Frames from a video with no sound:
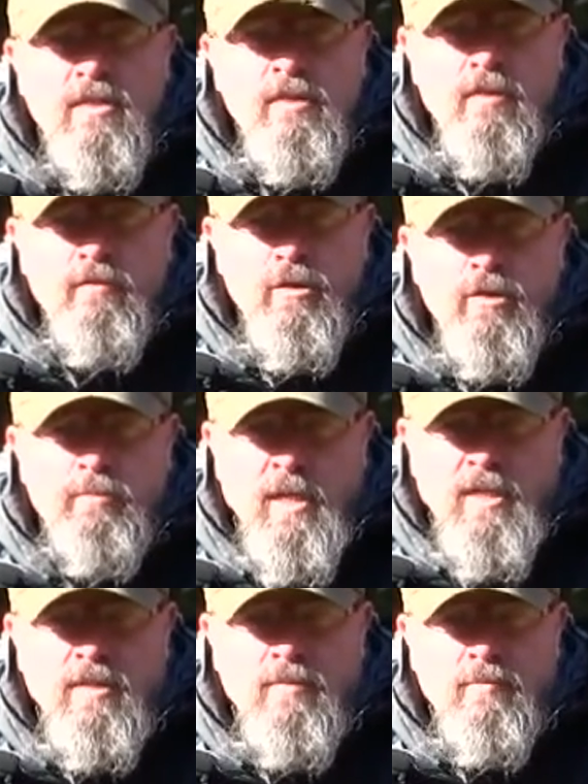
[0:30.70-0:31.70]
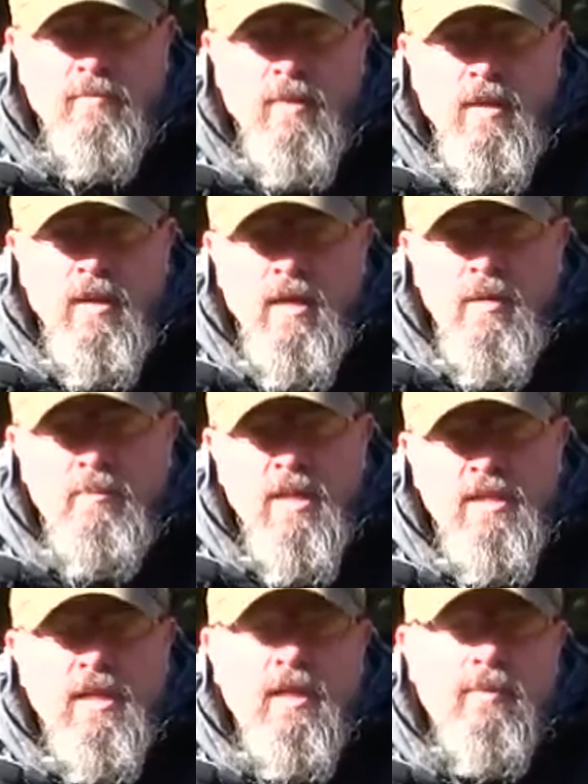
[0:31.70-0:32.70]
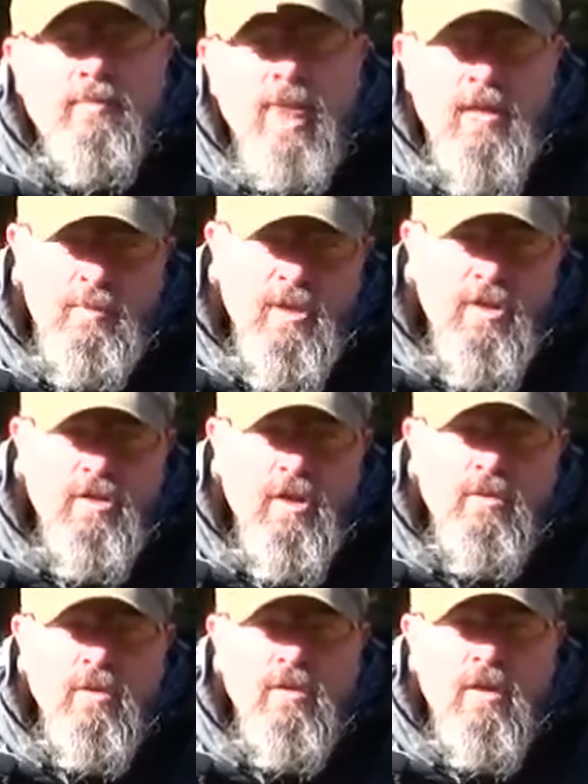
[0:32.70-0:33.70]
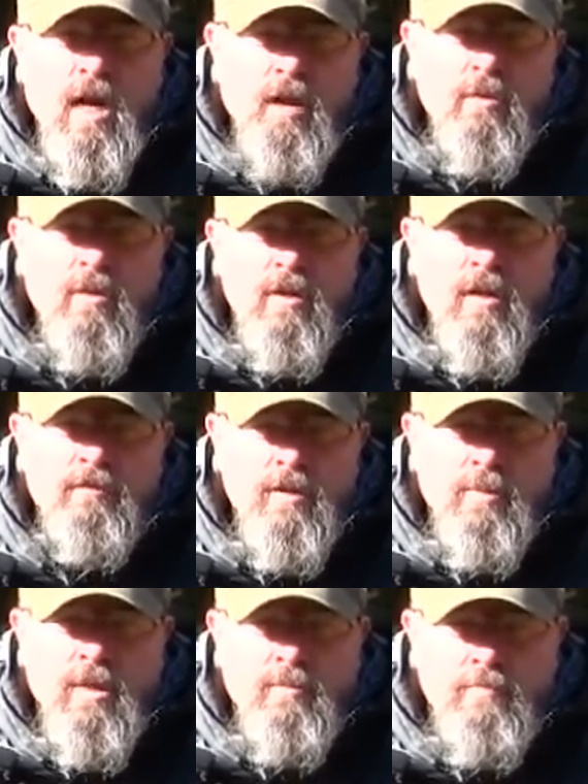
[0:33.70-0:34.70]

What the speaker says: Traverse Pant. But let me just show you how they fit me.